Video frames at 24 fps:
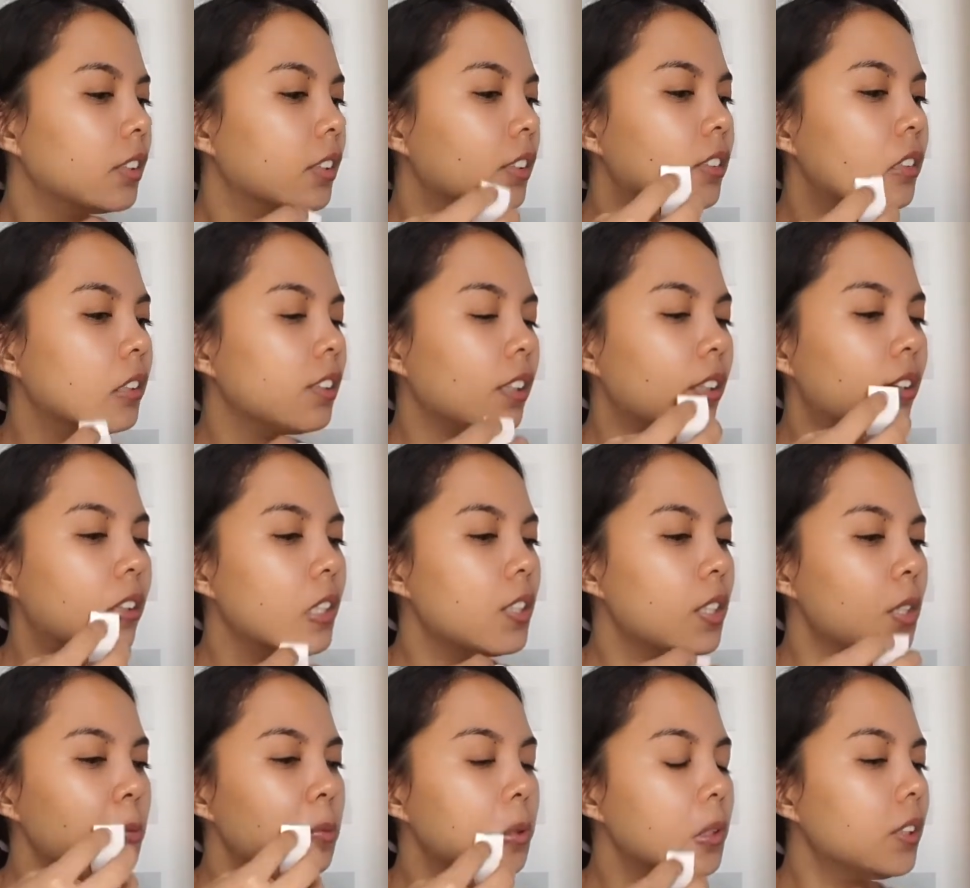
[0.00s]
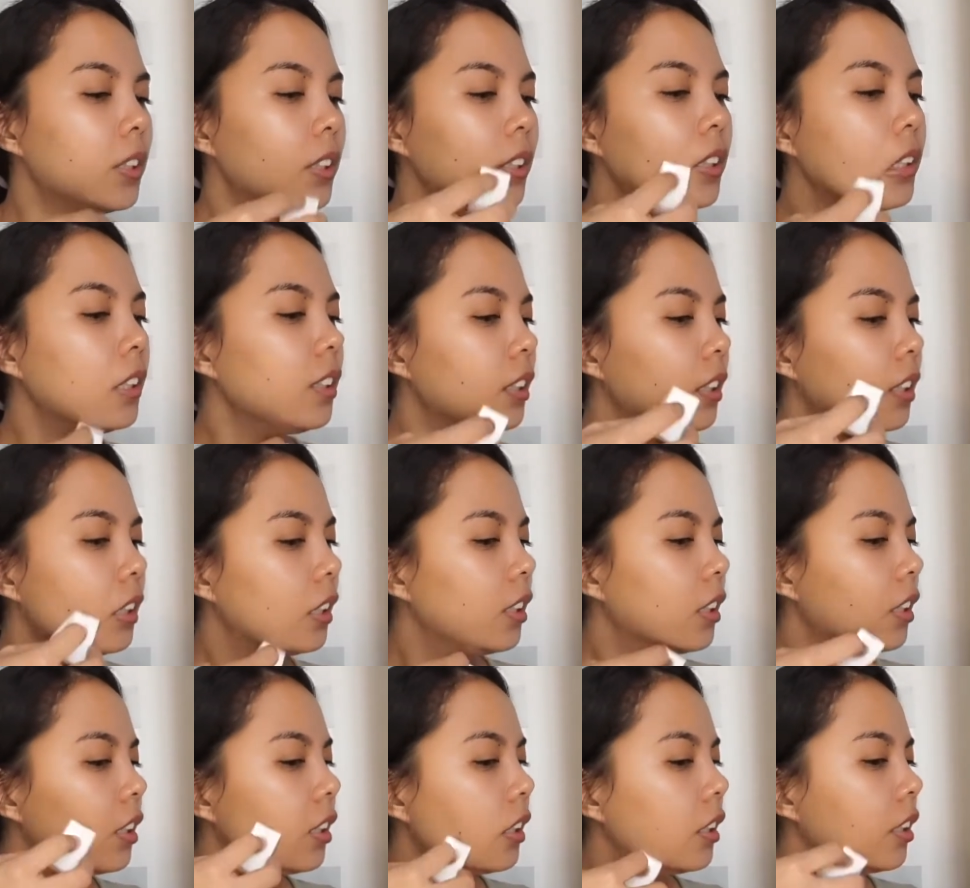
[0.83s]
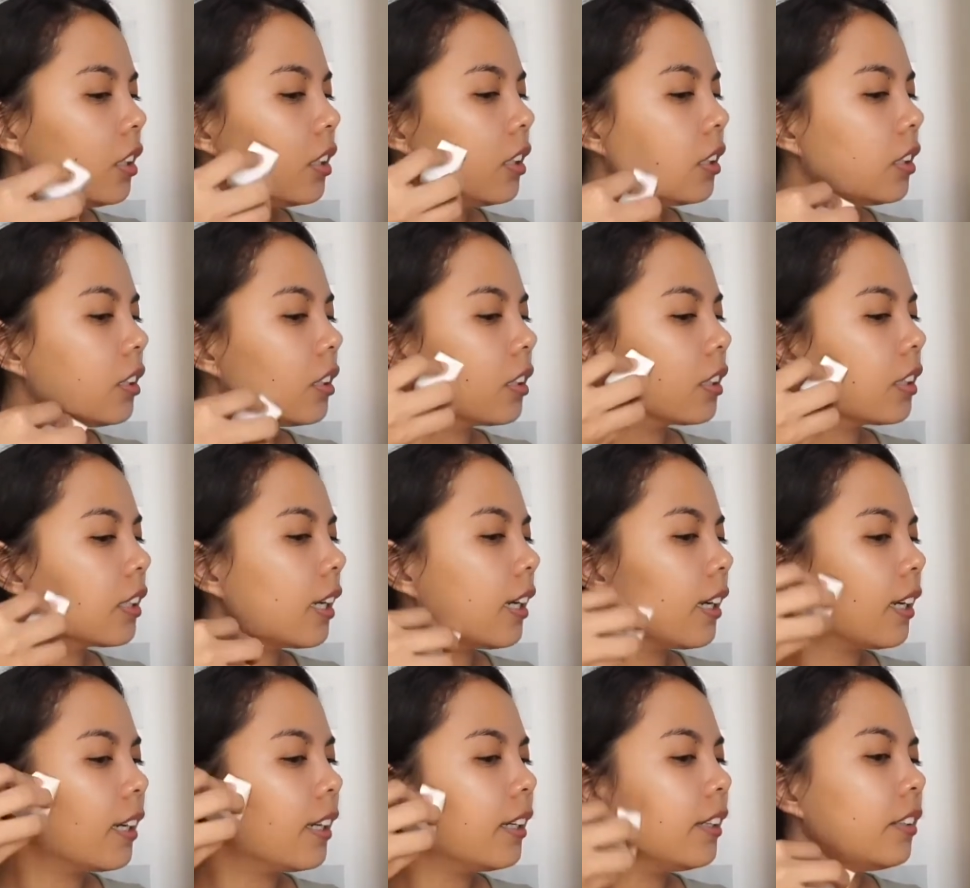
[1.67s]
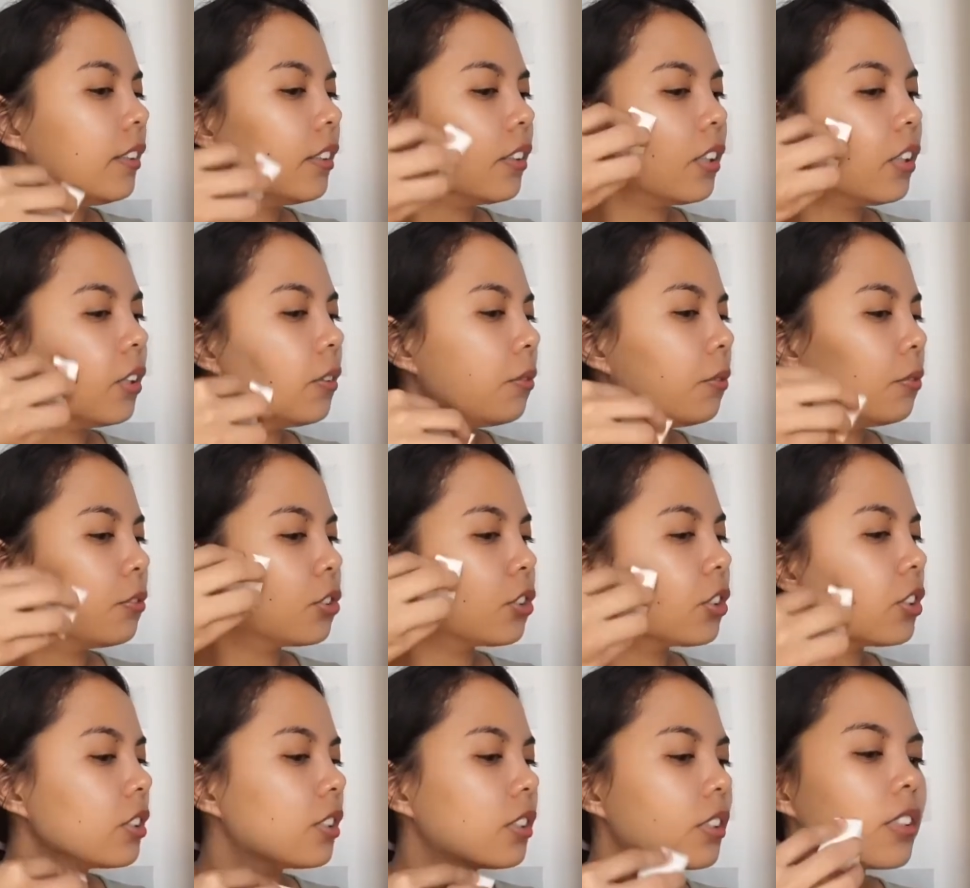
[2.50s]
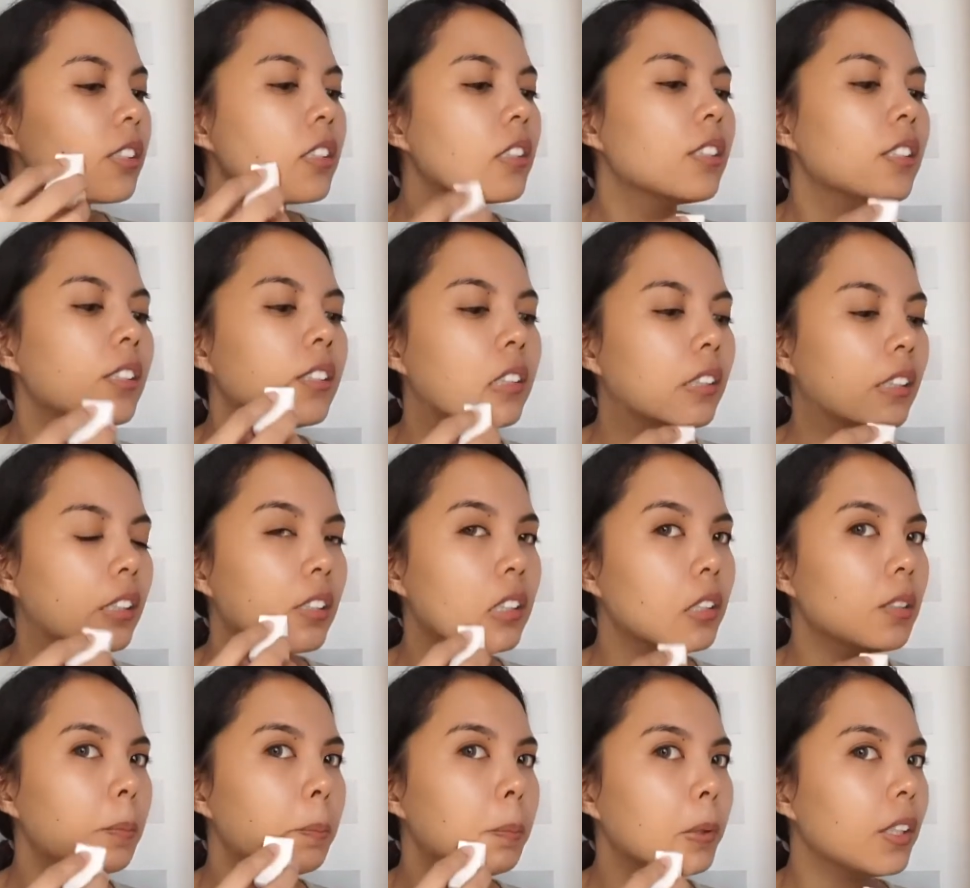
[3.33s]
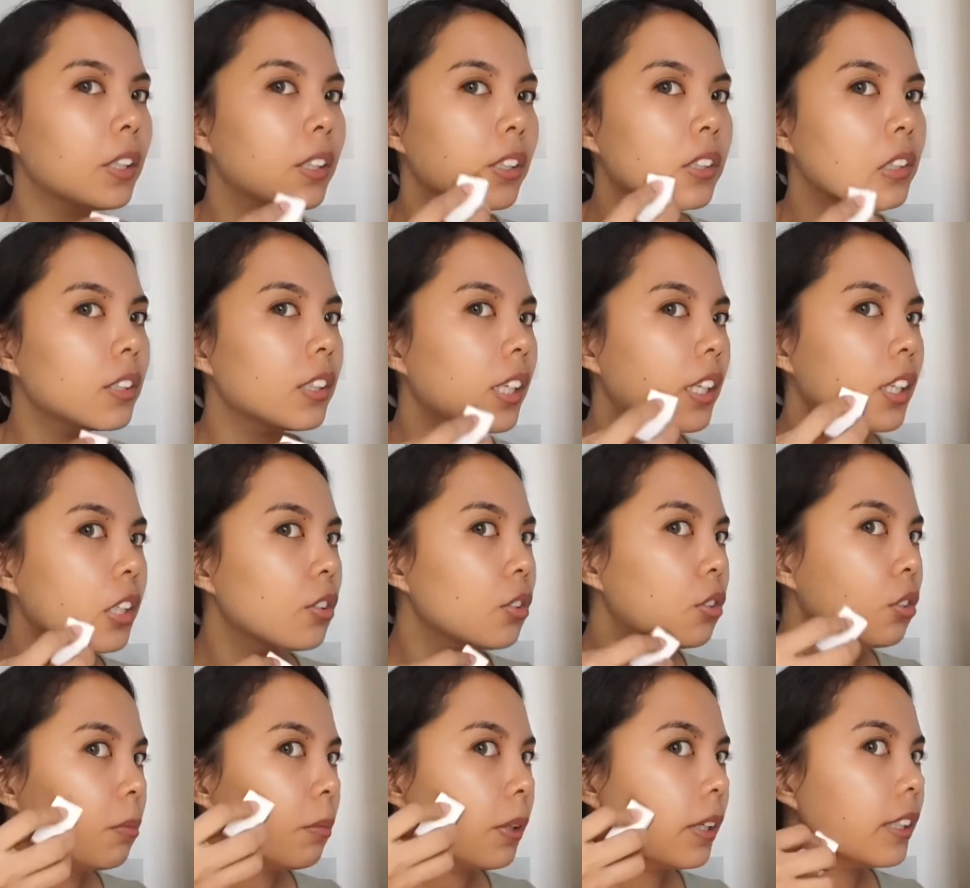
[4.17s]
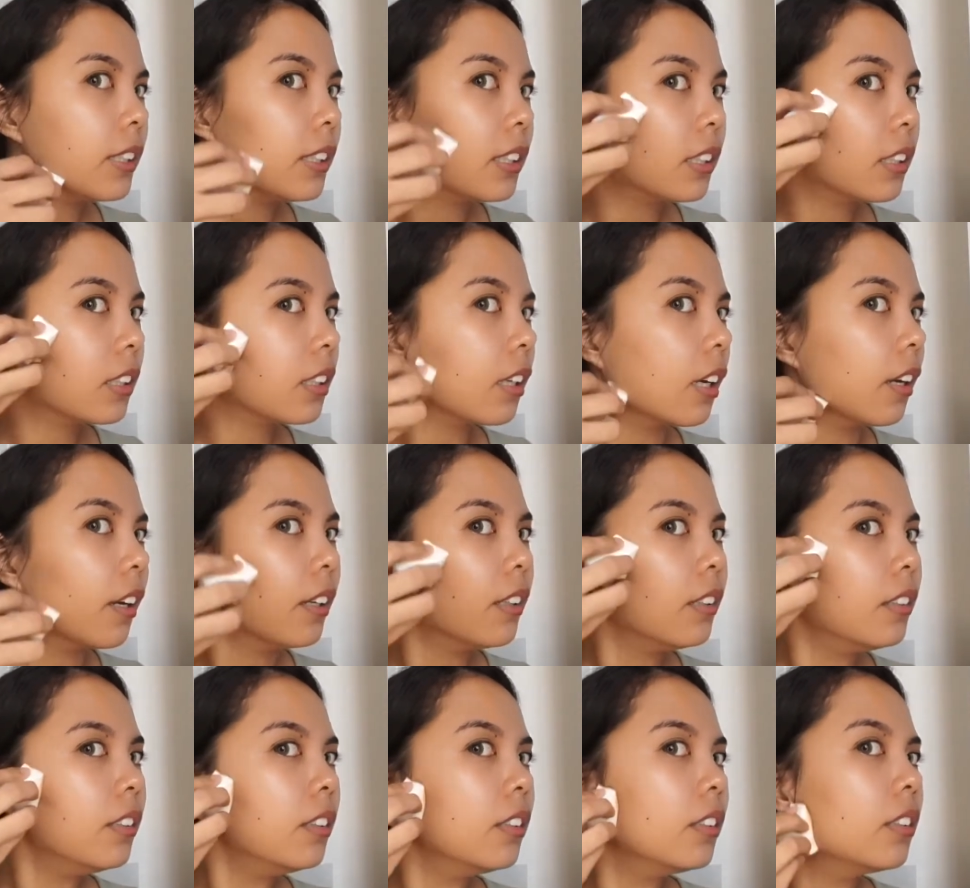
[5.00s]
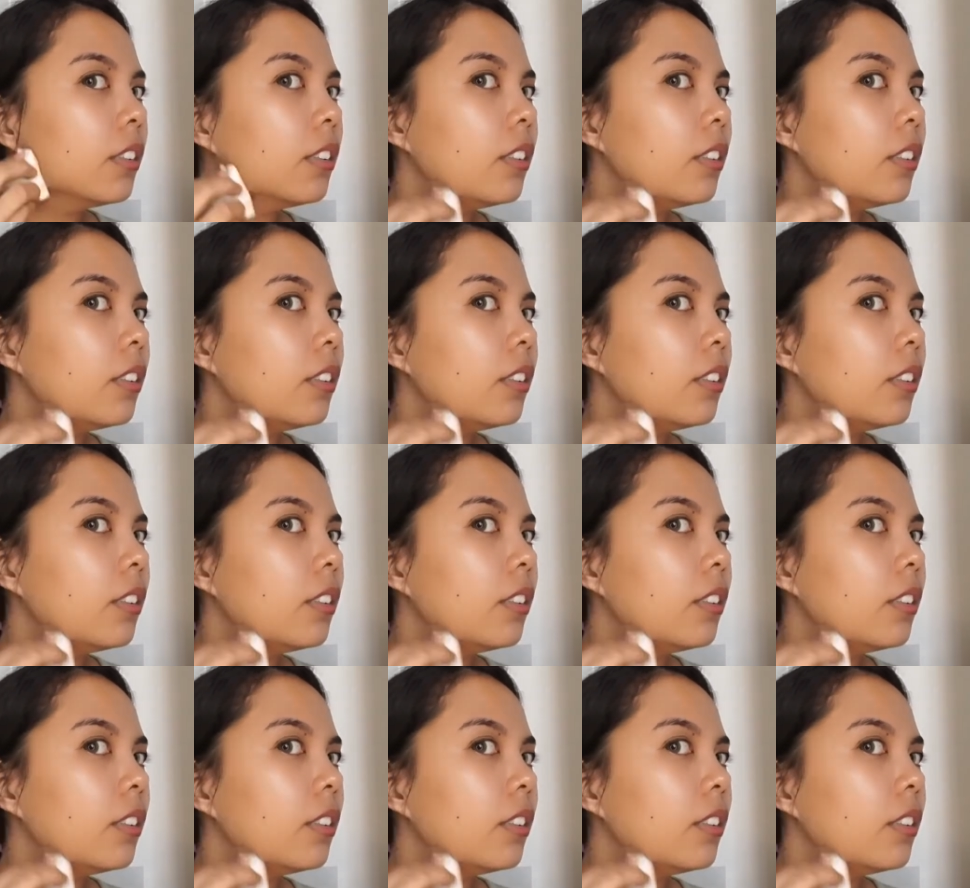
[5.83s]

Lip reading: You see, this one kind of just disappears into my skin.